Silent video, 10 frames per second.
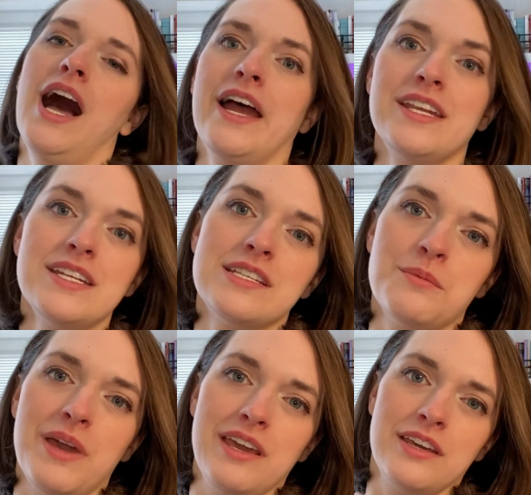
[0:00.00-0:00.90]
I need
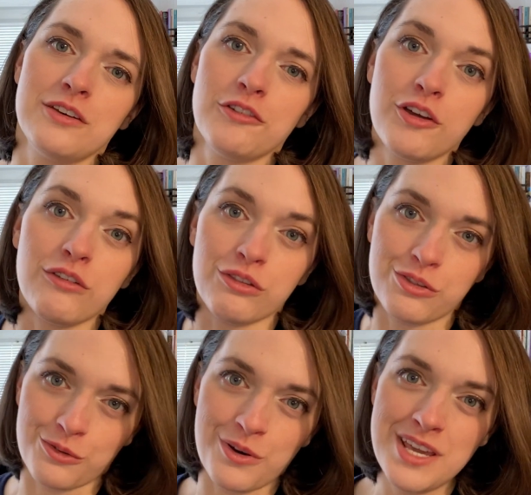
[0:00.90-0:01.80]
to make
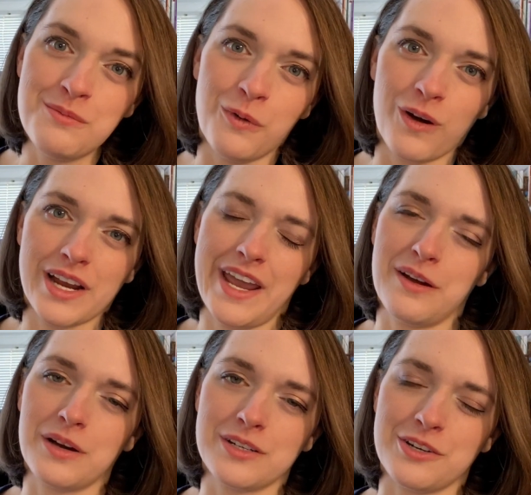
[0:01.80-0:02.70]
3 more
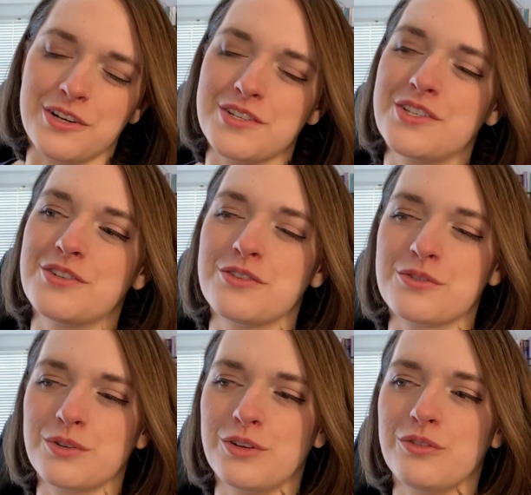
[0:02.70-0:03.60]
characters to
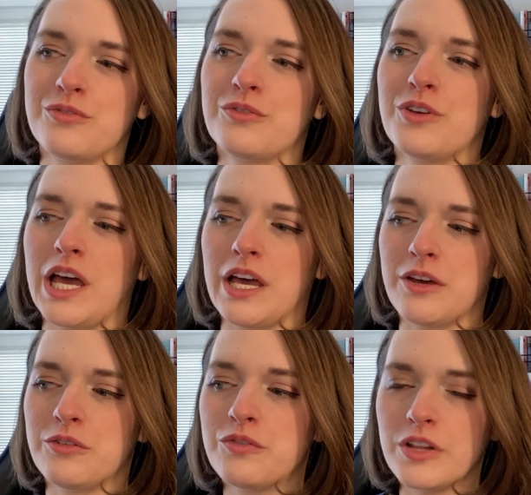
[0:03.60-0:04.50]
sort of
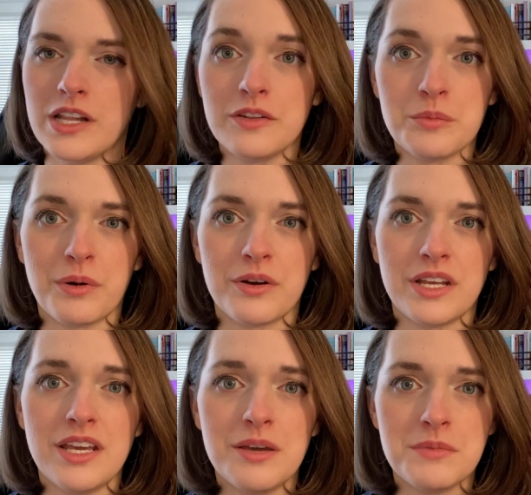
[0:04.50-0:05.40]
fill out the
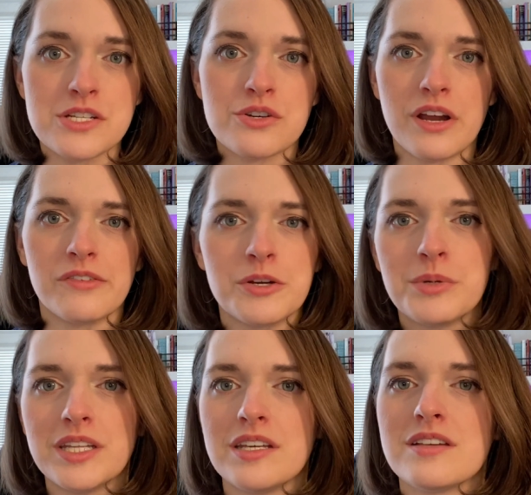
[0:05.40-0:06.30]
party and make sure
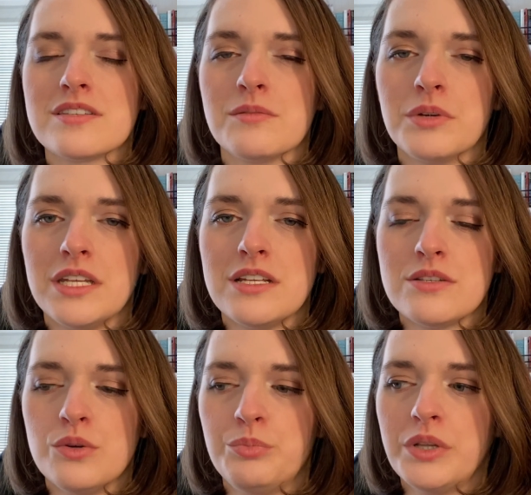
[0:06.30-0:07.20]
everybody has somebody
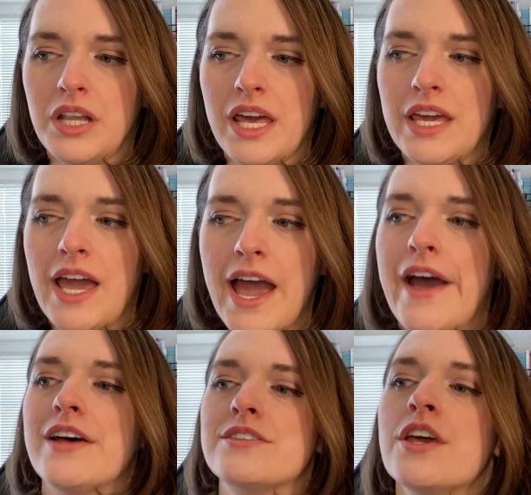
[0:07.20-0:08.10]
to play
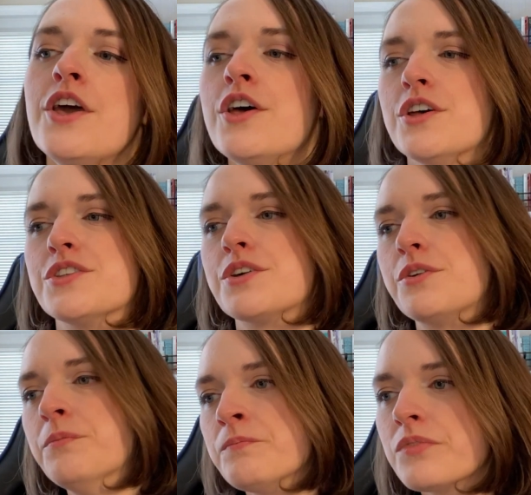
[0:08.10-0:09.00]
as.
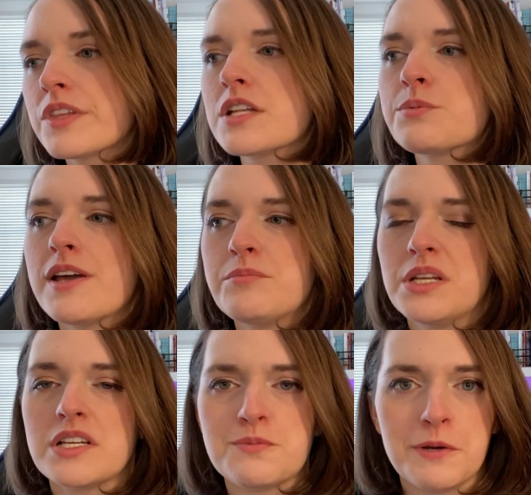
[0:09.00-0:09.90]
So that's why I've
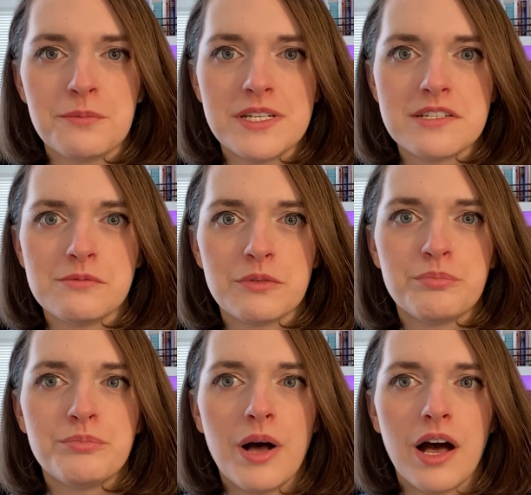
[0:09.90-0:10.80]
been experimenting with
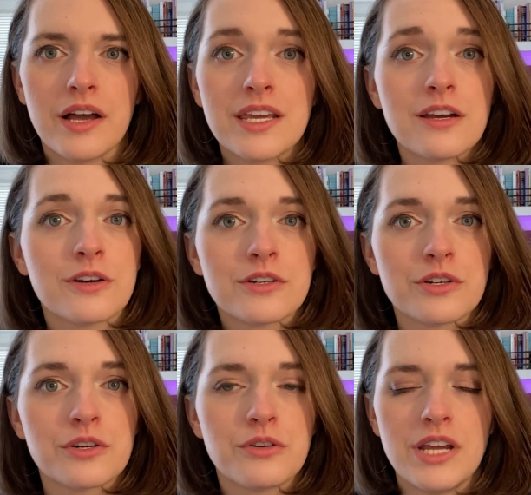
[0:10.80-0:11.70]

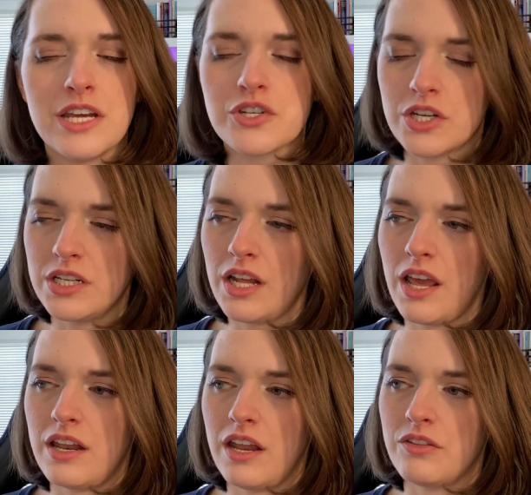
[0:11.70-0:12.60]
character creation
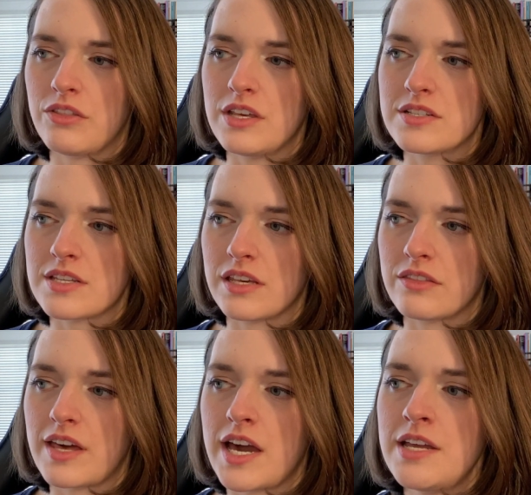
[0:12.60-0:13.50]
and things
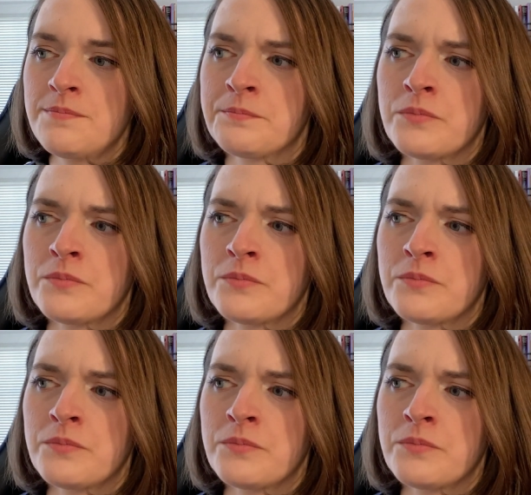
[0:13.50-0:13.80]
like that.